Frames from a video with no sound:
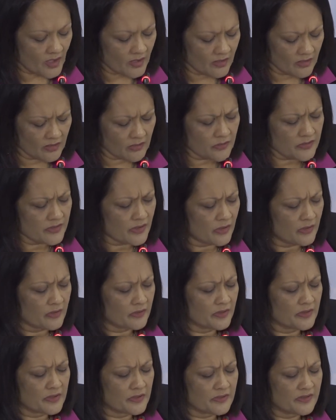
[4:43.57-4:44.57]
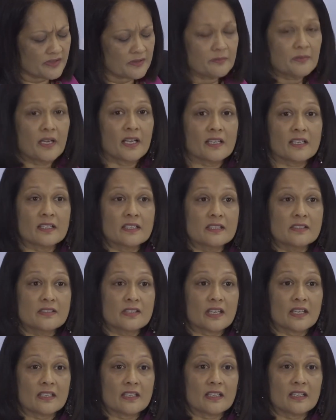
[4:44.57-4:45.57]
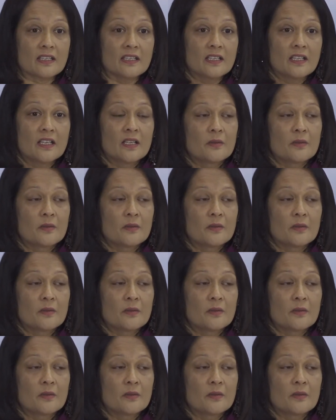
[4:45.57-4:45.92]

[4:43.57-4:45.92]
closure on our tourism market in China,